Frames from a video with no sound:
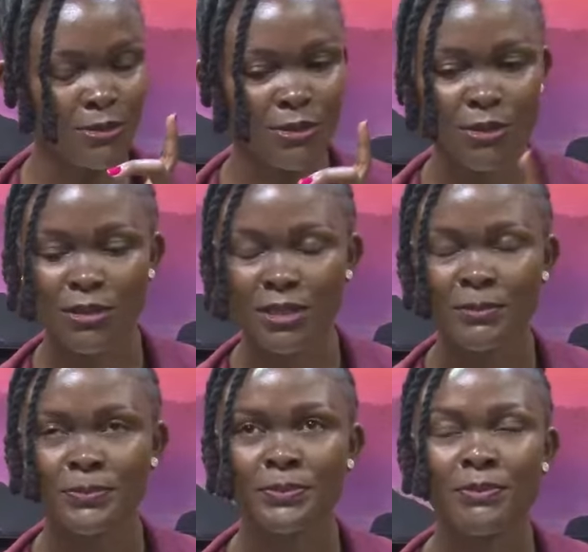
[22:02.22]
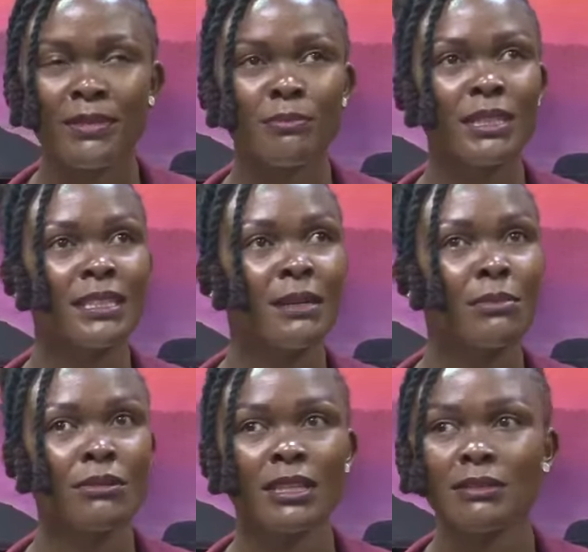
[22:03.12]
talk. Yes. Be it
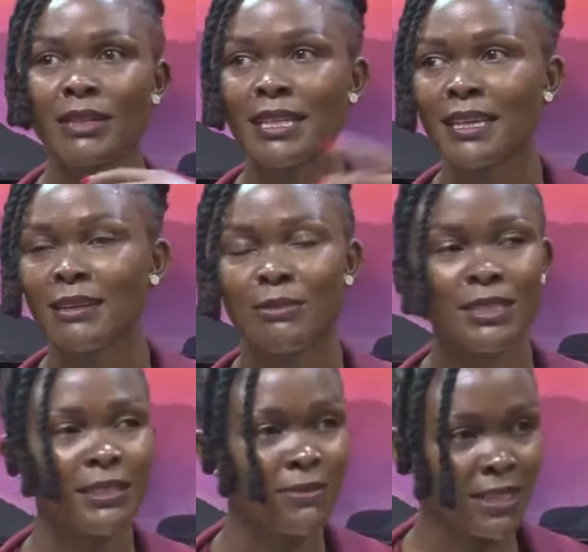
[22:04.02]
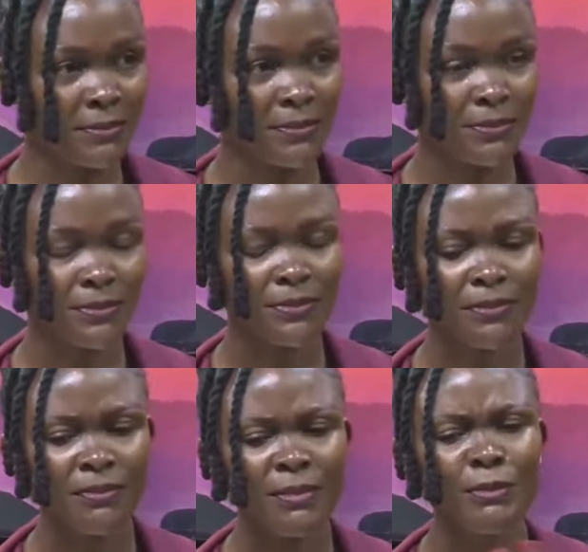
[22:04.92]
about the weather, whatever.
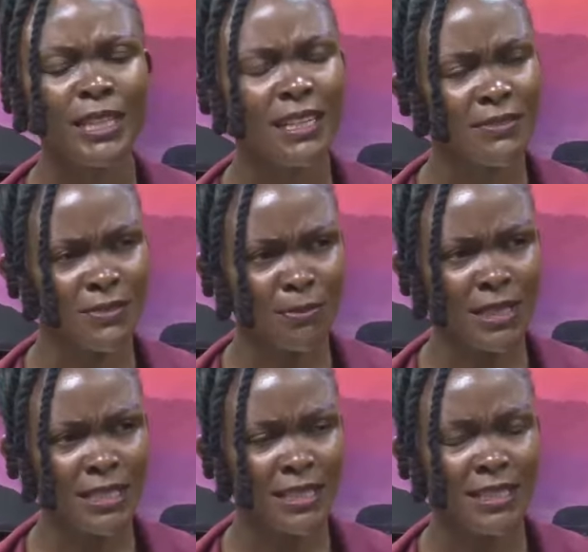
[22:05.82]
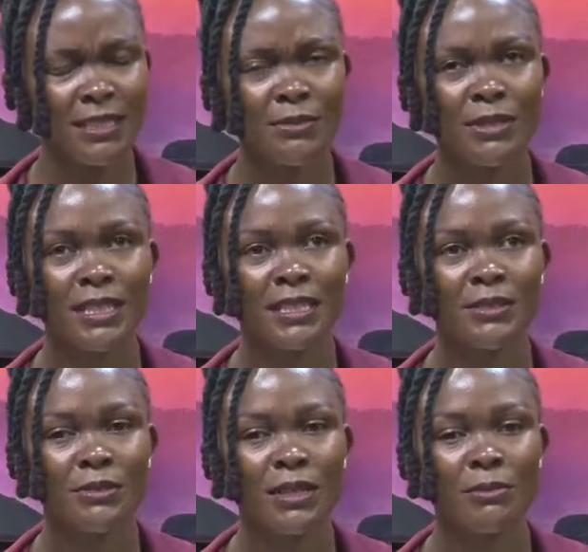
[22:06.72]
We have many things we can
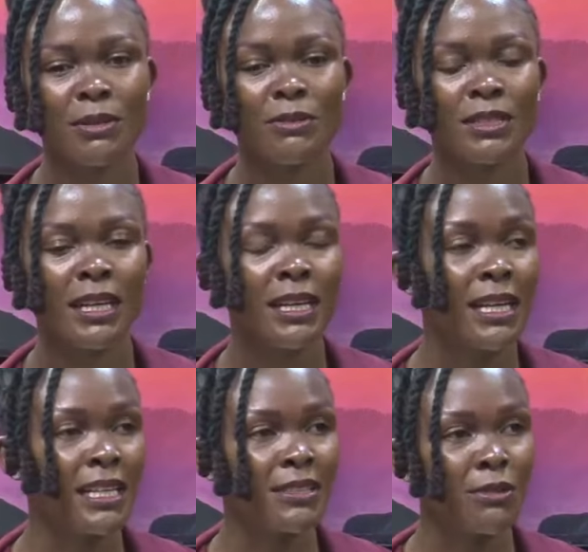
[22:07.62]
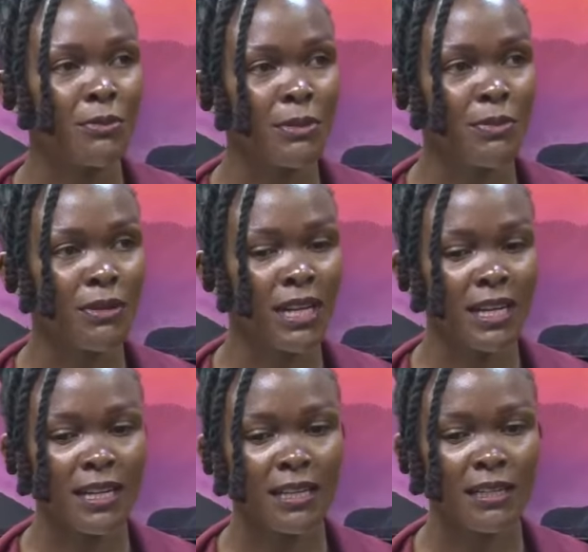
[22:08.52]
talk about. Yes. And so people
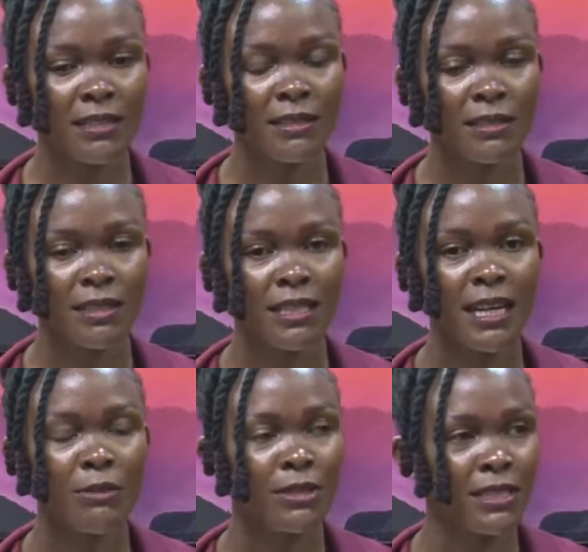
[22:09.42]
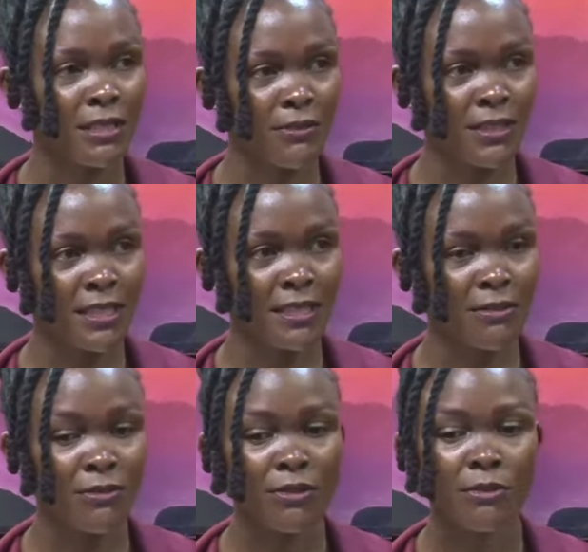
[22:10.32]
are now drifting
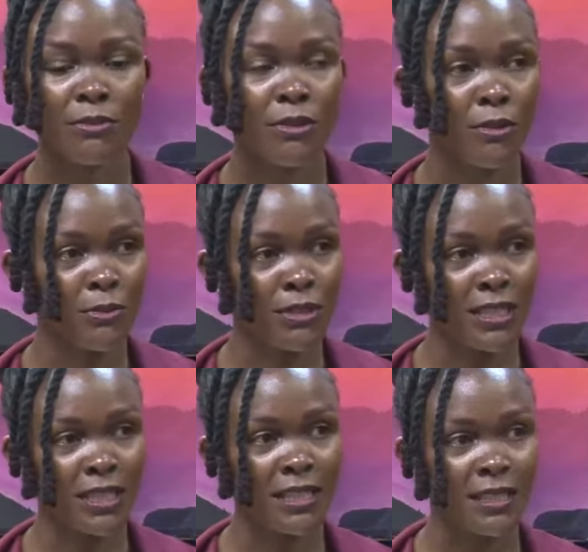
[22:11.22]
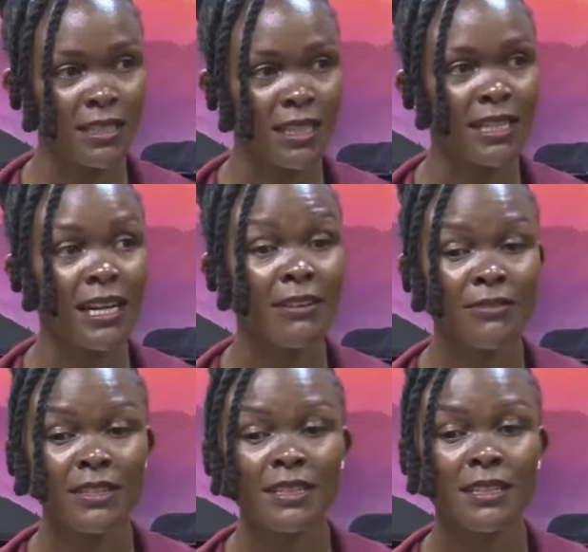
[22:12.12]
from communicating and
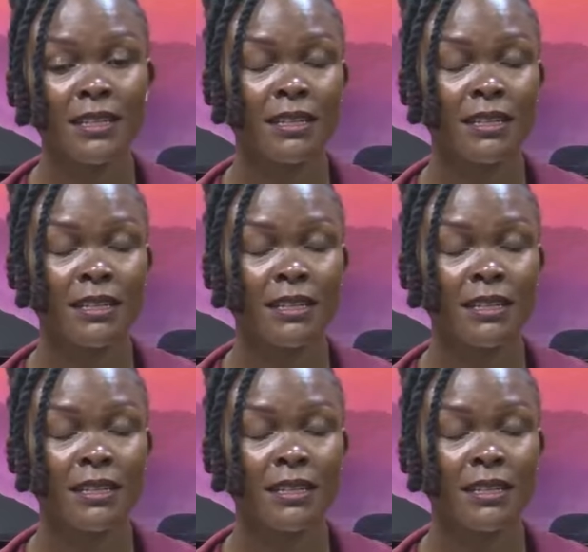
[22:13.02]
having